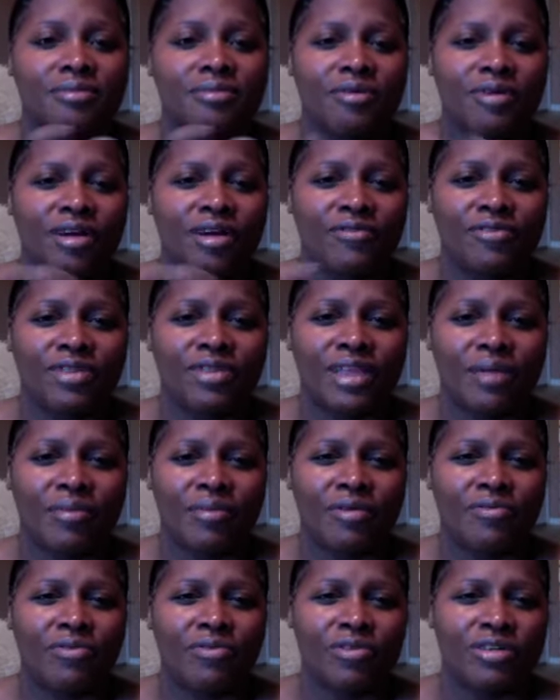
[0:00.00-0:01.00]
I feel like
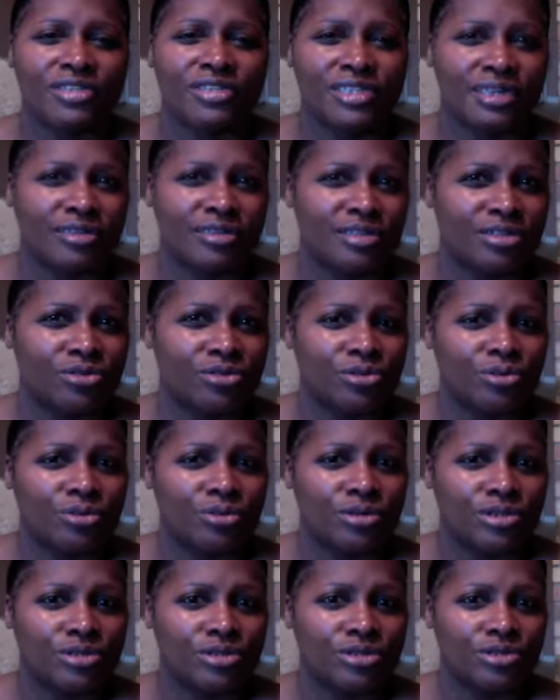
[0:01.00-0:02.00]
my voice sounds a little
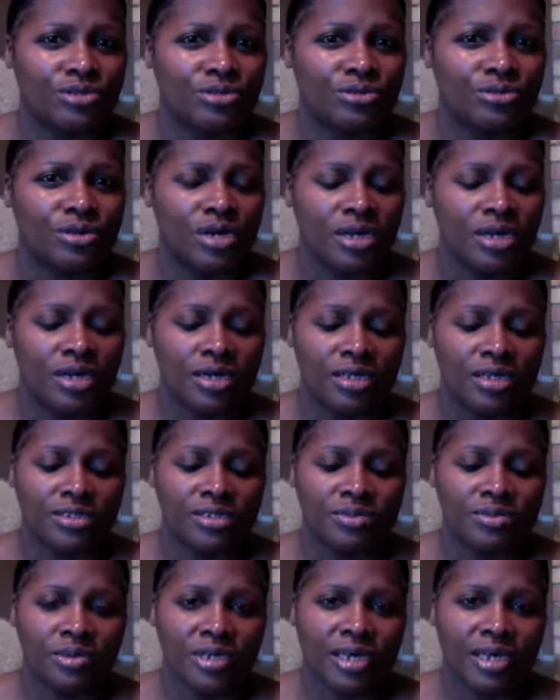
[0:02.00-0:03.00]
hoarse too.
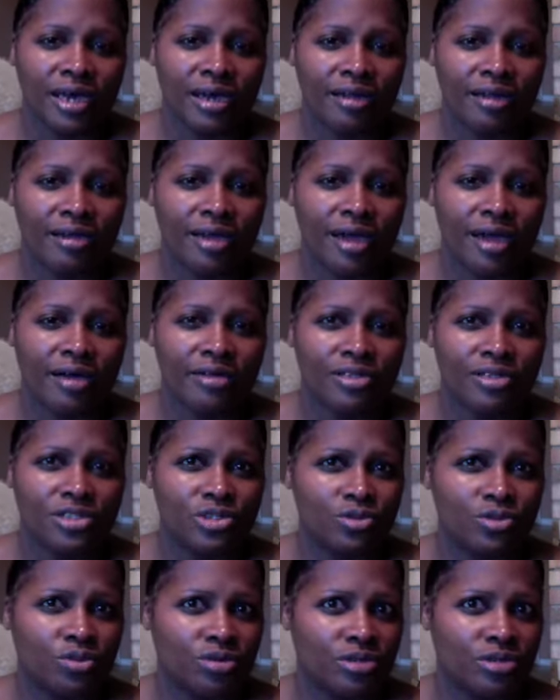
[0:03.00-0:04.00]
Just been kind of out of
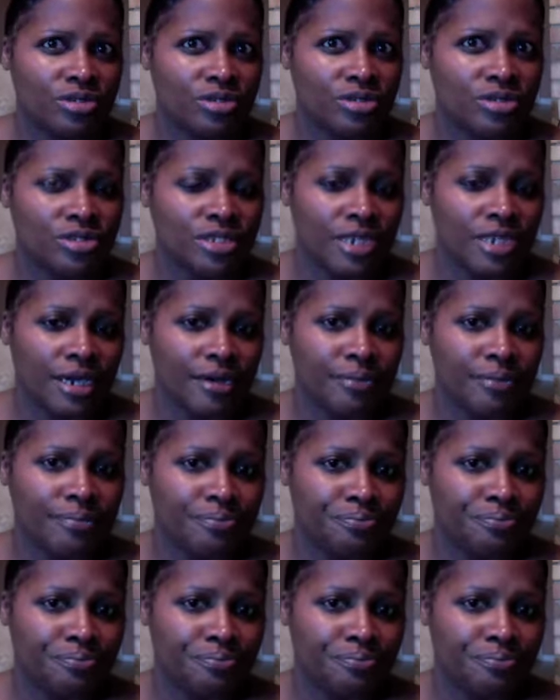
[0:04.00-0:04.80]
sorts today.